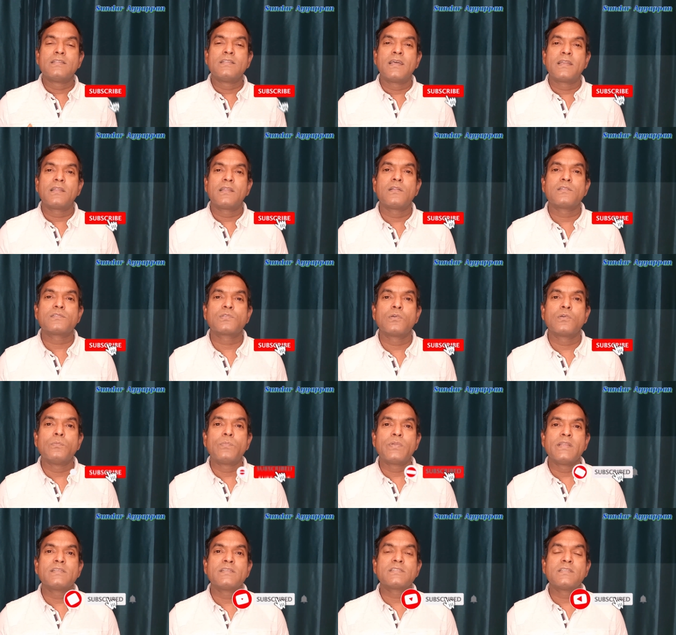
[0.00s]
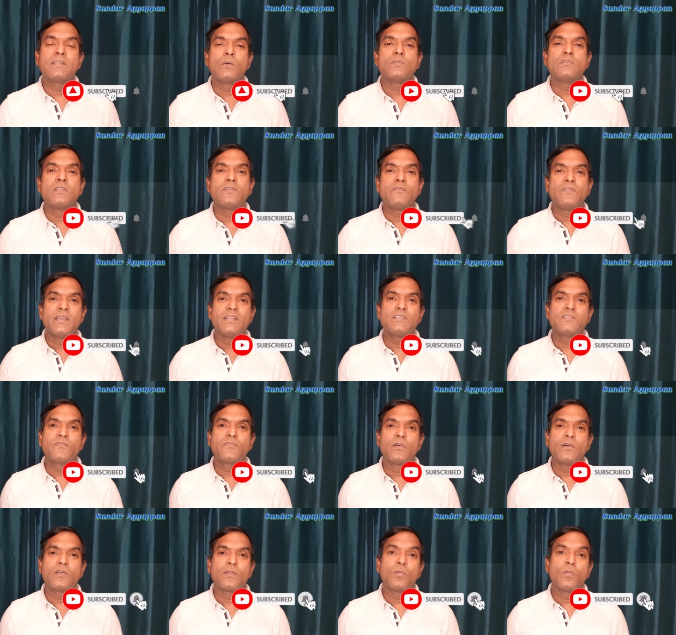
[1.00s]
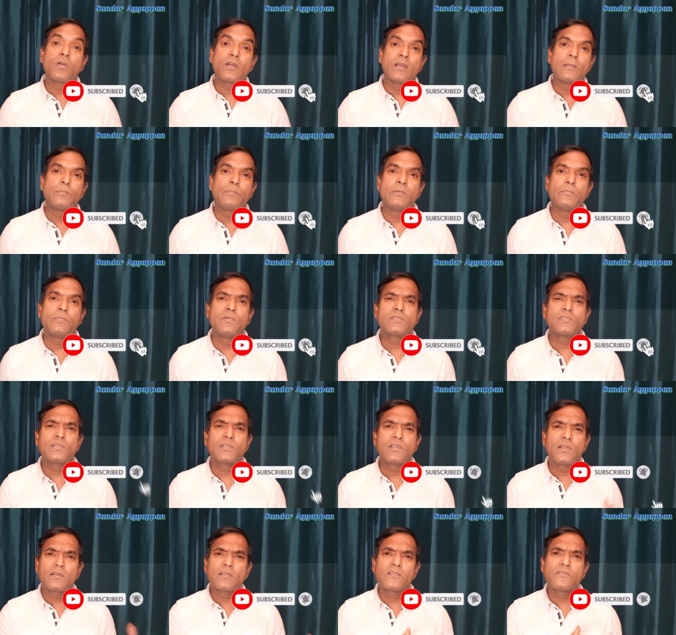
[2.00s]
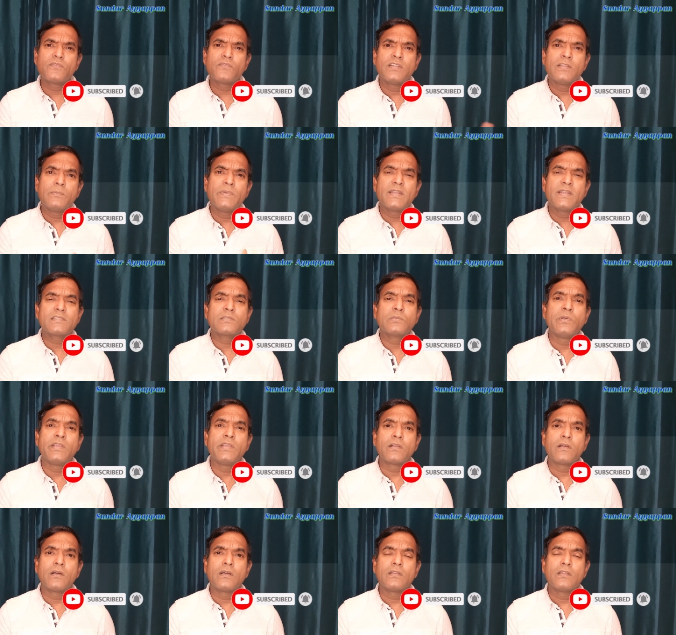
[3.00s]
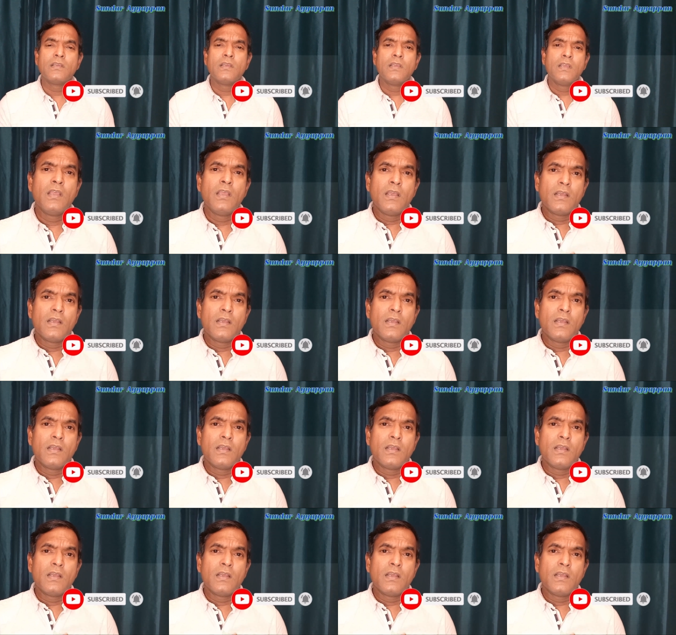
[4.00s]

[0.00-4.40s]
That also brings down the wage for local people. So a lot of debates going on.